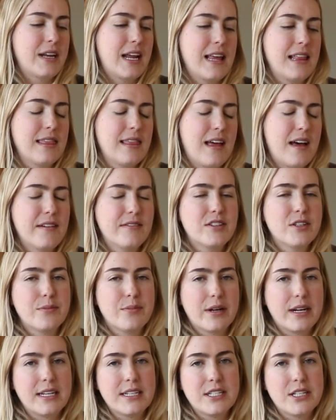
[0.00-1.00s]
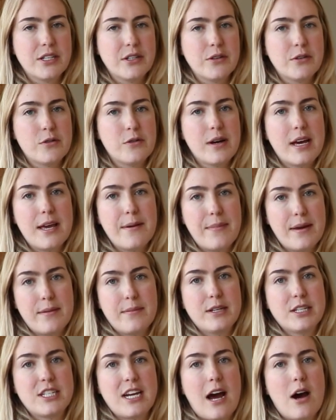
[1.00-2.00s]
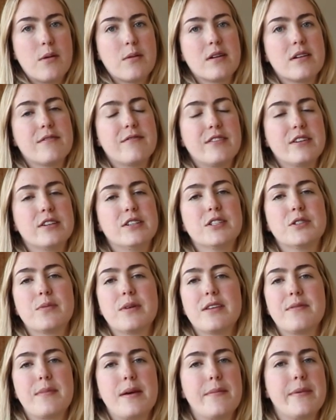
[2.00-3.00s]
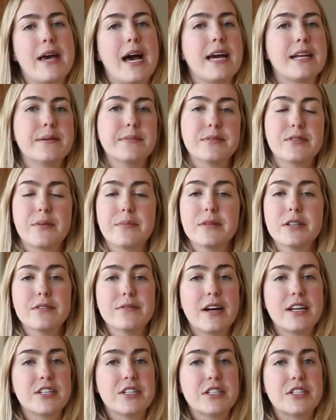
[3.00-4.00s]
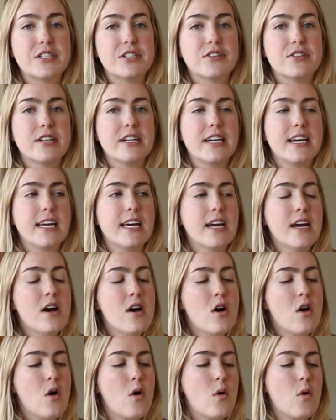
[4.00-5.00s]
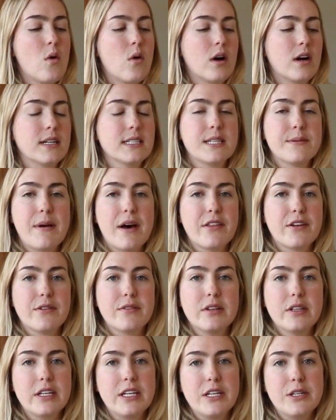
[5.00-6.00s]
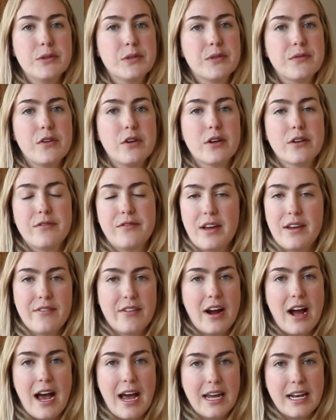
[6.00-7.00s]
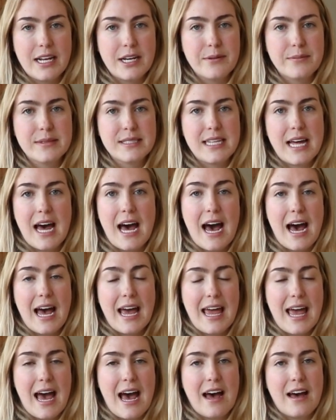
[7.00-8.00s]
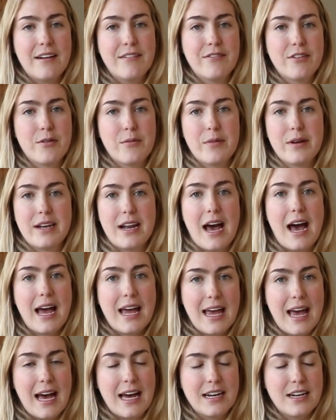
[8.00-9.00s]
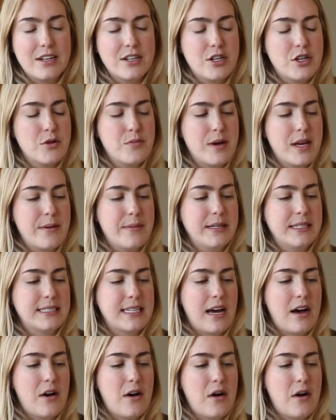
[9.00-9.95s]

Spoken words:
I love to bring it to a baby shower filled with maybe items from their registry or some other really useful or favorite items that I had from when I had new babies at